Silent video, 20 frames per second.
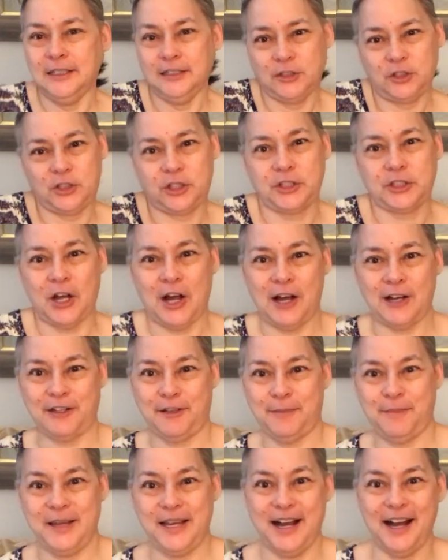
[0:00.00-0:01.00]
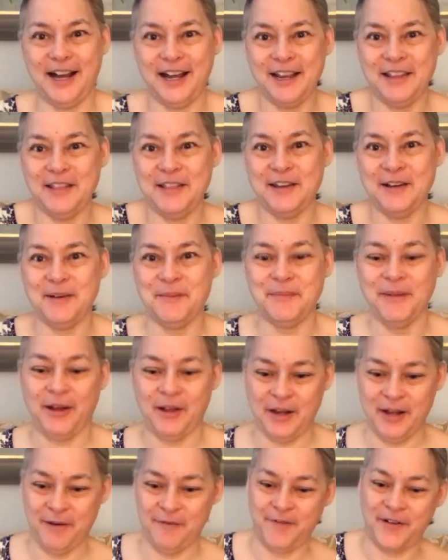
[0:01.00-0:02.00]
stalked behind them
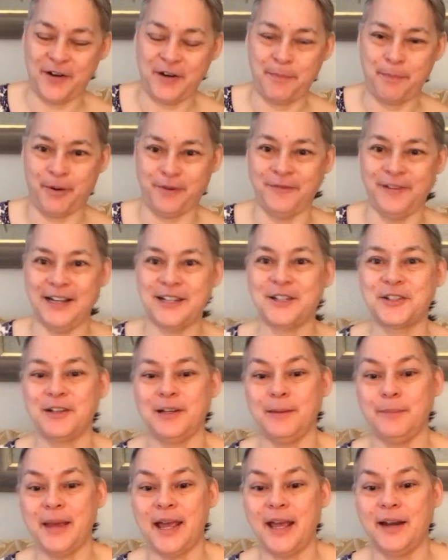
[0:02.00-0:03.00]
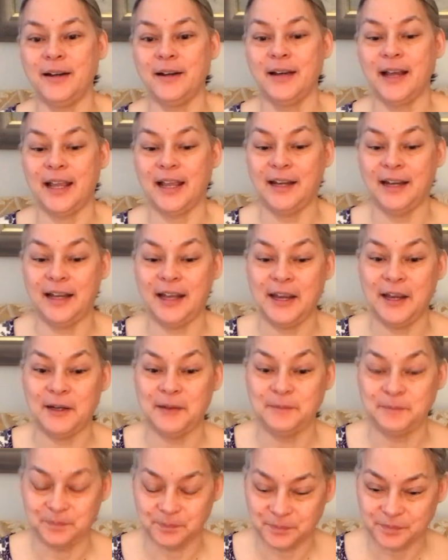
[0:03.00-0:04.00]
in a very professional manner, and
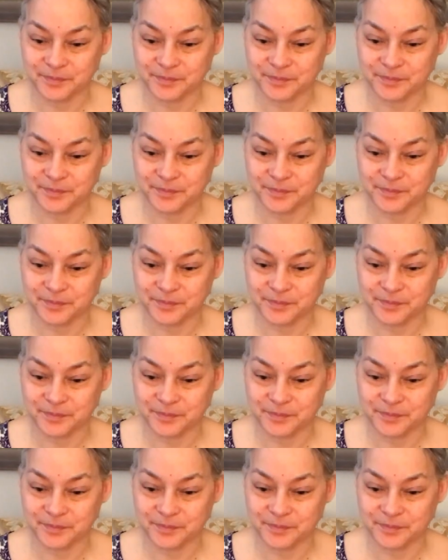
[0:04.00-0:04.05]
I